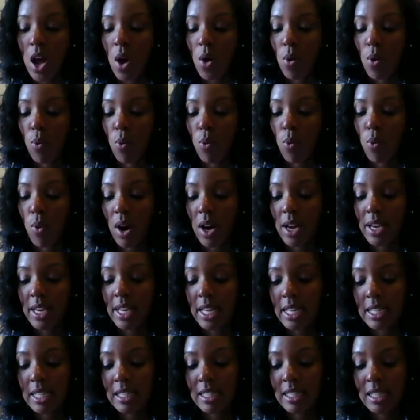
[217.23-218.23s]
One
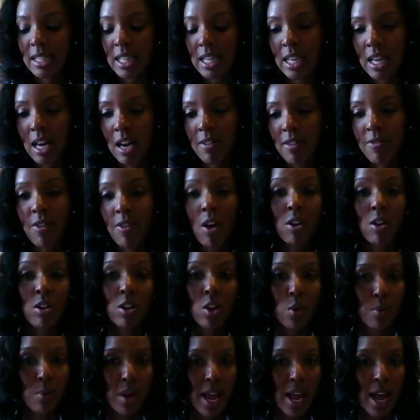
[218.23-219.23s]
is the Fall
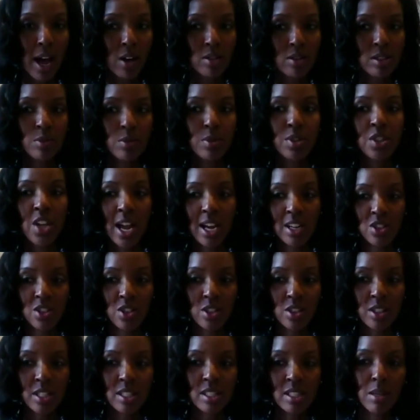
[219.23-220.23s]
Open House, which
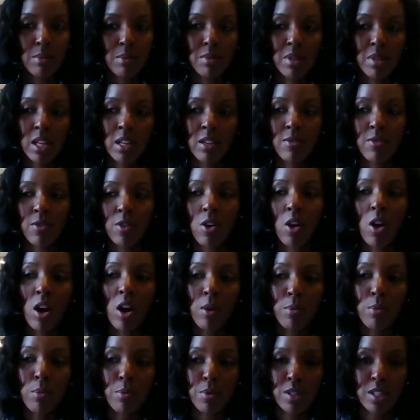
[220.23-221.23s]
actually is something for all
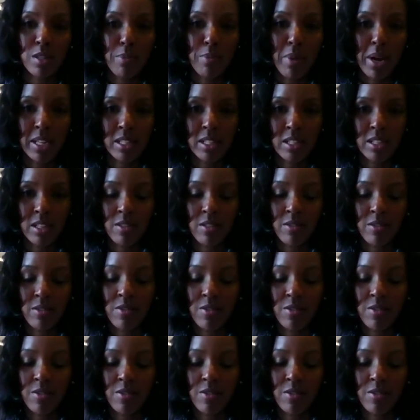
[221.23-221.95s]
prospective